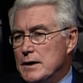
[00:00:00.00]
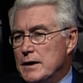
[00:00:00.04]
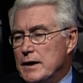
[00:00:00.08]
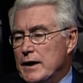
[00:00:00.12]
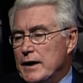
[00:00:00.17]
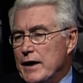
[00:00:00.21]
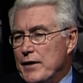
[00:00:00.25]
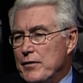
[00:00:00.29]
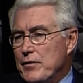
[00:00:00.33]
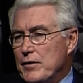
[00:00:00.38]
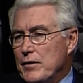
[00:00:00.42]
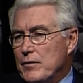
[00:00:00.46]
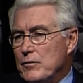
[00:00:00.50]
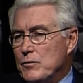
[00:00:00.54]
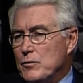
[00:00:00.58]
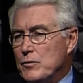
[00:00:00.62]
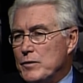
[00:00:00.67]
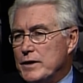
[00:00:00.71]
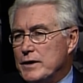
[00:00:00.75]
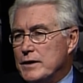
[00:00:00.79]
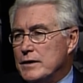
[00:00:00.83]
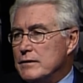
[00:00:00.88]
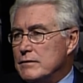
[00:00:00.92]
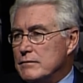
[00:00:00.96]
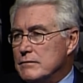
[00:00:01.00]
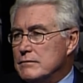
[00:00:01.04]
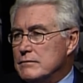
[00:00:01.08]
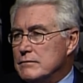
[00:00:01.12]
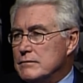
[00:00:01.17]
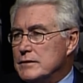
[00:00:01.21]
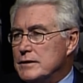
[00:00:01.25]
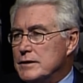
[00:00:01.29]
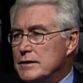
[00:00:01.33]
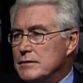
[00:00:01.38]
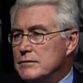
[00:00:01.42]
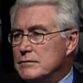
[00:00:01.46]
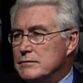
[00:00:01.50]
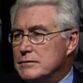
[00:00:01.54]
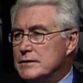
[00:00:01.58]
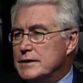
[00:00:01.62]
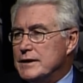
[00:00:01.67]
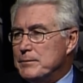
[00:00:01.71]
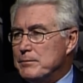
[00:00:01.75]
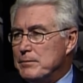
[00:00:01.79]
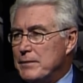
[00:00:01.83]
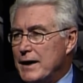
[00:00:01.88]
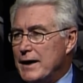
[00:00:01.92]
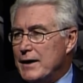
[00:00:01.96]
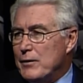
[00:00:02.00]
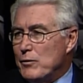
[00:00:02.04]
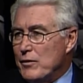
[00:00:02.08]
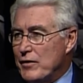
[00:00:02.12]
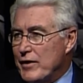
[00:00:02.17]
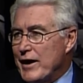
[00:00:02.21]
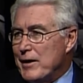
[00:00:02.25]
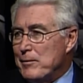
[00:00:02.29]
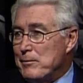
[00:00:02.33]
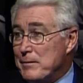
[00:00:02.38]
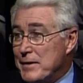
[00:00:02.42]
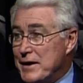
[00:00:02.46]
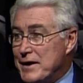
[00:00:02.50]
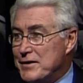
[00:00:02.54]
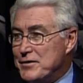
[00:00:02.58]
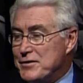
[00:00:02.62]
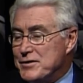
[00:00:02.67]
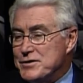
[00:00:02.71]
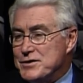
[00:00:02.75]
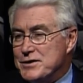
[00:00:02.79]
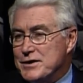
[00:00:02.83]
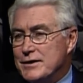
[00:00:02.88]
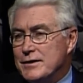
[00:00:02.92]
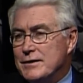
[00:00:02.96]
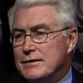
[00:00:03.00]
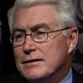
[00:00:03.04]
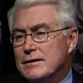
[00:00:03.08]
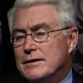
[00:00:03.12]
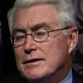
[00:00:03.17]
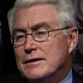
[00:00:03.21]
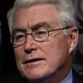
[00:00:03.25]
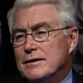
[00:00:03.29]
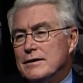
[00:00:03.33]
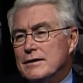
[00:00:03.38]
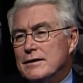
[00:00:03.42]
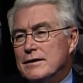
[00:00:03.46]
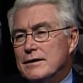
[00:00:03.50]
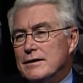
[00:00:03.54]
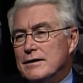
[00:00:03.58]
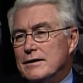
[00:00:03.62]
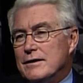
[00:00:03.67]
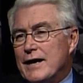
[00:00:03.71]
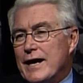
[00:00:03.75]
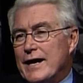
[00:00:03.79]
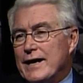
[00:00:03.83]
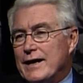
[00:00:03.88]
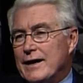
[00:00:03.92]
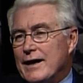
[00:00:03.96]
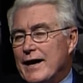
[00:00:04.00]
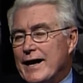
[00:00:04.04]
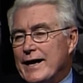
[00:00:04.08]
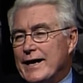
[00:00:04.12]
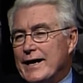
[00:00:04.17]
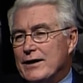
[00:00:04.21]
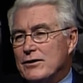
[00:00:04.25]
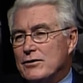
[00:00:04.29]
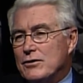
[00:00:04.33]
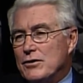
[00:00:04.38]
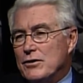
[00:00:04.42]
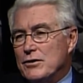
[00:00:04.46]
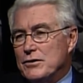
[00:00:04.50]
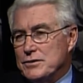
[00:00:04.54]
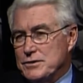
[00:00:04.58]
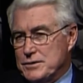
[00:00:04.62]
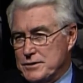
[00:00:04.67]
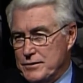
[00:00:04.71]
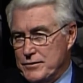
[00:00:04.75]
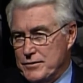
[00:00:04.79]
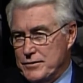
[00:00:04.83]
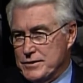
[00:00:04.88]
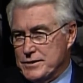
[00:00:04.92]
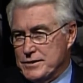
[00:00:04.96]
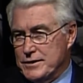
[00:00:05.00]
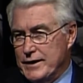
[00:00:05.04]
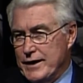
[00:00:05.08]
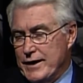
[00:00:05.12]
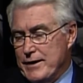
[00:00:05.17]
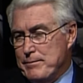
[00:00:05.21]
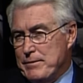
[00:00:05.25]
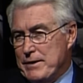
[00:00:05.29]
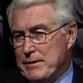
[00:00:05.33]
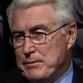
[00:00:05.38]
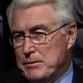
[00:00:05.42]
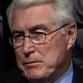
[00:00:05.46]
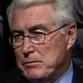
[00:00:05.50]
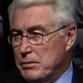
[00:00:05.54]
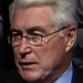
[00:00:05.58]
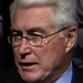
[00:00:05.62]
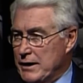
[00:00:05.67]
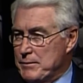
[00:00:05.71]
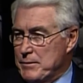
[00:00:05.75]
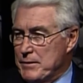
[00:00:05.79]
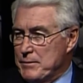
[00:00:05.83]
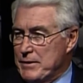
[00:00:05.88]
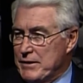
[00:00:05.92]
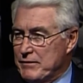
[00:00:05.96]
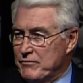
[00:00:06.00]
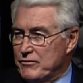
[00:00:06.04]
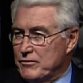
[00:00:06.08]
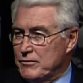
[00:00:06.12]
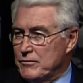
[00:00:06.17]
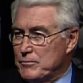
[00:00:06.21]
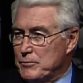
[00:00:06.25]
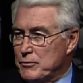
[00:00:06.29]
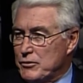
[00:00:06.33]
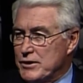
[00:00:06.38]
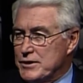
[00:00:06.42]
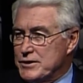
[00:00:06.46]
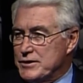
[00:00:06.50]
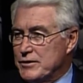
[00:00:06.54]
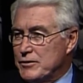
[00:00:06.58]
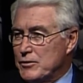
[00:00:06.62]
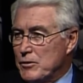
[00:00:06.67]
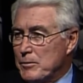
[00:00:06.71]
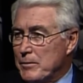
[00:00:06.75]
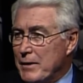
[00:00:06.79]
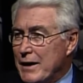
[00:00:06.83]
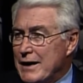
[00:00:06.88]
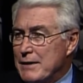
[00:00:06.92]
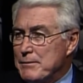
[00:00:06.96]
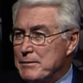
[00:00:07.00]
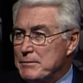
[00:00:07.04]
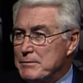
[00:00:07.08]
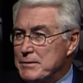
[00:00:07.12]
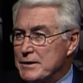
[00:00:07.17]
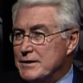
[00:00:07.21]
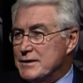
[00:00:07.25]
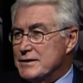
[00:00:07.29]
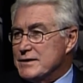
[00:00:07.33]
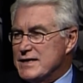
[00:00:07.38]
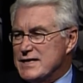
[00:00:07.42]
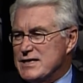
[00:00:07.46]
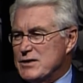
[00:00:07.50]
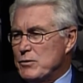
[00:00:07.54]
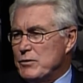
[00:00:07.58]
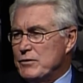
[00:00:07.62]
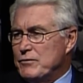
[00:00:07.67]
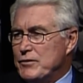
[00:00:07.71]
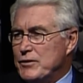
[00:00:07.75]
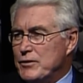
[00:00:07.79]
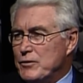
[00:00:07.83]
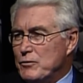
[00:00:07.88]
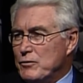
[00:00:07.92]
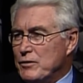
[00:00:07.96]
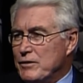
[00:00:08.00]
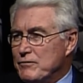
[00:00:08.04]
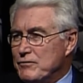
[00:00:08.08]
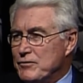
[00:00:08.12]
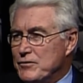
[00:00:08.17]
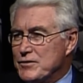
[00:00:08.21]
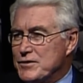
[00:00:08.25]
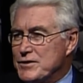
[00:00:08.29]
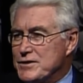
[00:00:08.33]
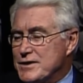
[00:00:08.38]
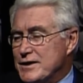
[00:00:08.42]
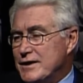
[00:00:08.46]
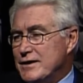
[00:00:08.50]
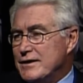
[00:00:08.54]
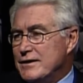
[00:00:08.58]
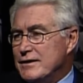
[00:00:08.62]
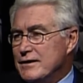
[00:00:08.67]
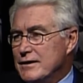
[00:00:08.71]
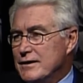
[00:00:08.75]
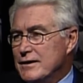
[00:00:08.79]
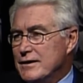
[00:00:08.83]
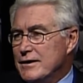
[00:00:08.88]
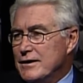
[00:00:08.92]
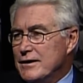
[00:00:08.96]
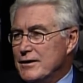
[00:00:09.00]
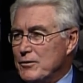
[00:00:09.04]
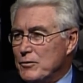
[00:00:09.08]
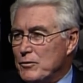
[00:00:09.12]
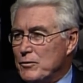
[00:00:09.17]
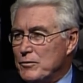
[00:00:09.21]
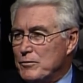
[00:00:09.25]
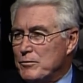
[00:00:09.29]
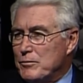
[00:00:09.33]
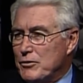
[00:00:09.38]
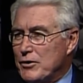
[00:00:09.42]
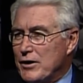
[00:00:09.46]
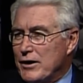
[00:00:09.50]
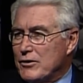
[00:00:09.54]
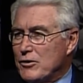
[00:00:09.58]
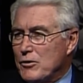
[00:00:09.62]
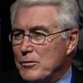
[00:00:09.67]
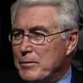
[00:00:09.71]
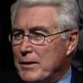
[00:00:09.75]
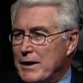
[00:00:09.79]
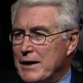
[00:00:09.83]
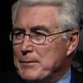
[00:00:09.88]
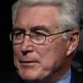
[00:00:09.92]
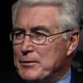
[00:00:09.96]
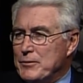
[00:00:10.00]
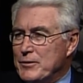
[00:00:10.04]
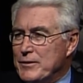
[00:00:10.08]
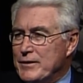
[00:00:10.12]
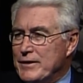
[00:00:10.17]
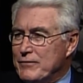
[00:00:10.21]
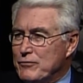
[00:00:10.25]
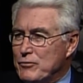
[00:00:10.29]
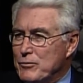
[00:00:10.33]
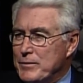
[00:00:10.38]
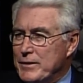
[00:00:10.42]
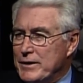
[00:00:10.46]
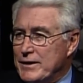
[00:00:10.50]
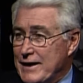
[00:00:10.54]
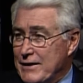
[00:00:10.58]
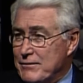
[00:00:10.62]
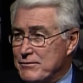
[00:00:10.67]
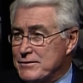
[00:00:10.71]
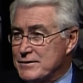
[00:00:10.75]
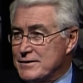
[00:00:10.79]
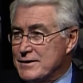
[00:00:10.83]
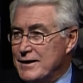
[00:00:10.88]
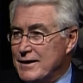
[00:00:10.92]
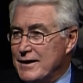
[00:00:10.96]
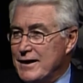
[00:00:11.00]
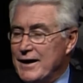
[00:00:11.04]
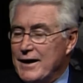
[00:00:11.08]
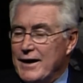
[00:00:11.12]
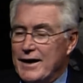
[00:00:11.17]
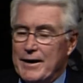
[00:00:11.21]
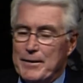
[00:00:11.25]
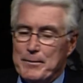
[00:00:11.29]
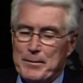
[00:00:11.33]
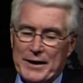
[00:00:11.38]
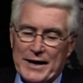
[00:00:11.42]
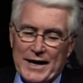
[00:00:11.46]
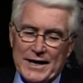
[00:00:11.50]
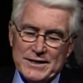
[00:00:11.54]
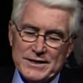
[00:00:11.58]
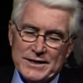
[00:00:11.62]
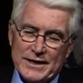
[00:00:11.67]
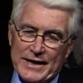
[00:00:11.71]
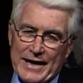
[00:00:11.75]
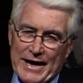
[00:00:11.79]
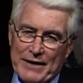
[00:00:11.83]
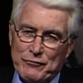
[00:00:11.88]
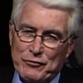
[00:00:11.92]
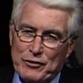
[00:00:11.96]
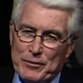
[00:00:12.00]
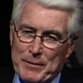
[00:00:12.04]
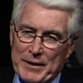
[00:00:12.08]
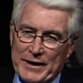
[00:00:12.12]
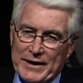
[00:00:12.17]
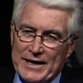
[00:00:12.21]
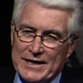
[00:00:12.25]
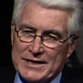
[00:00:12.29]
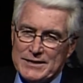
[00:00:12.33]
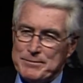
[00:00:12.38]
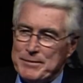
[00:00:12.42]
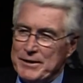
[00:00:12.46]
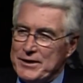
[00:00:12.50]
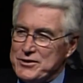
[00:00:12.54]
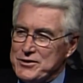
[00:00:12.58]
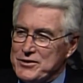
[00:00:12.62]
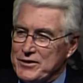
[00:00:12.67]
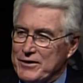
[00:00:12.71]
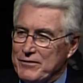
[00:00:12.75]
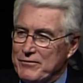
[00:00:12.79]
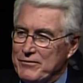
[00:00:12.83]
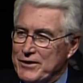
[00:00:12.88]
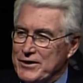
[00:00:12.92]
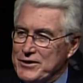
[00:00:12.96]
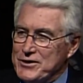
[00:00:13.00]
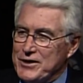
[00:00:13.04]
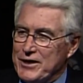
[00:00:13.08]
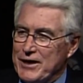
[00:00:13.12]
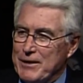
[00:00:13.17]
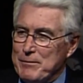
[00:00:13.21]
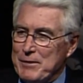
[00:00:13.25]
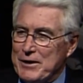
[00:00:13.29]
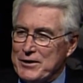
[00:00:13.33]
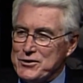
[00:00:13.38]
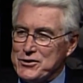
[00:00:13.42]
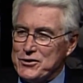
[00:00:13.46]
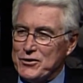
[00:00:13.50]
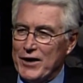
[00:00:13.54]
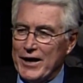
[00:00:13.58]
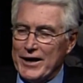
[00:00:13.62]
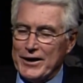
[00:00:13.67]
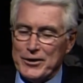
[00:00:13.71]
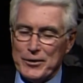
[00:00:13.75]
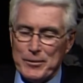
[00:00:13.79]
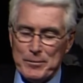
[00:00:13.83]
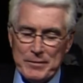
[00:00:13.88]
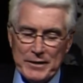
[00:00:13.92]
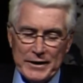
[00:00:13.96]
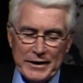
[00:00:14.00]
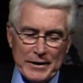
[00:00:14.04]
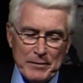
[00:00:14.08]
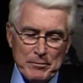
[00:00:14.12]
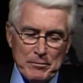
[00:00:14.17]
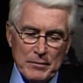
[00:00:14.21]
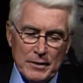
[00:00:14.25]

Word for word: And I thought we could, you know, get by without me in the Senate. I get calls to this day, people blaming me for President Obama, because they said, well, if you'd have run for the Senate, Barack Obama would have never been. He would have never been. But I said, after he made that speech at the convention, I'm not sure I could have beat him.